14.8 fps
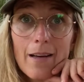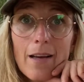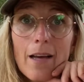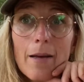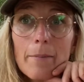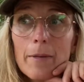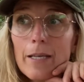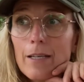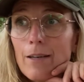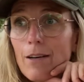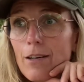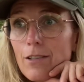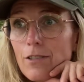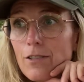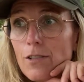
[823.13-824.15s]

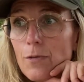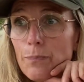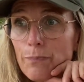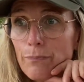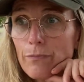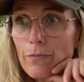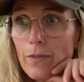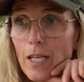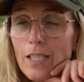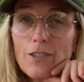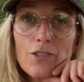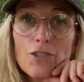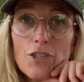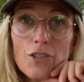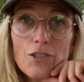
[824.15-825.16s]
because
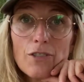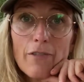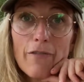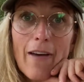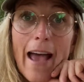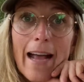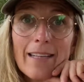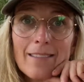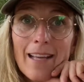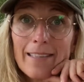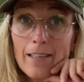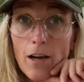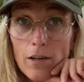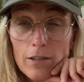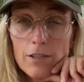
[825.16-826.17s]
it's just the fact that
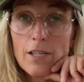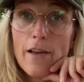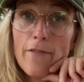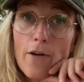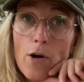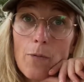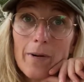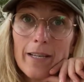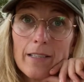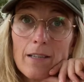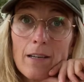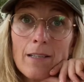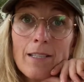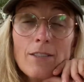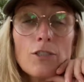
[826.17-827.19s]
others have already
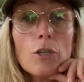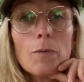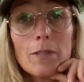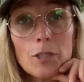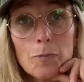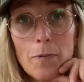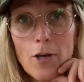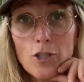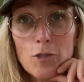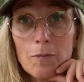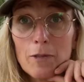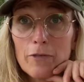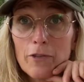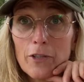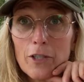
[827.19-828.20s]
done it, so it's
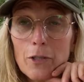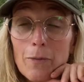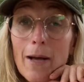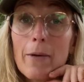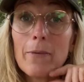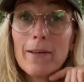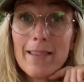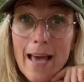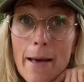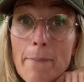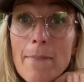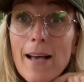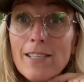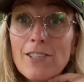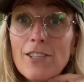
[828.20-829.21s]
possible for you. And with that
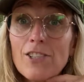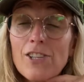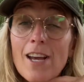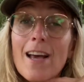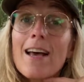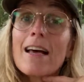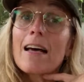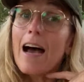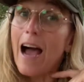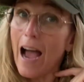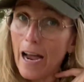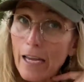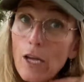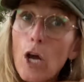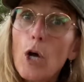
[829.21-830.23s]
message,
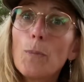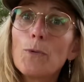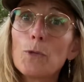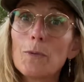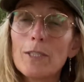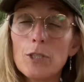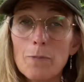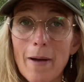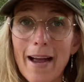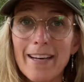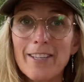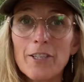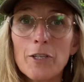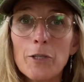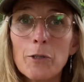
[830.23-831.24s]
I hope to
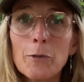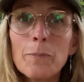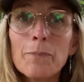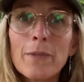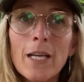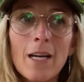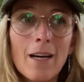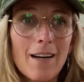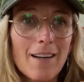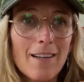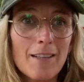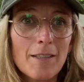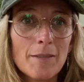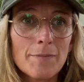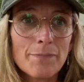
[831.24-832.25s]
inspire you.
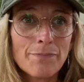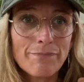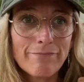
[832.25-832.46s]
I'm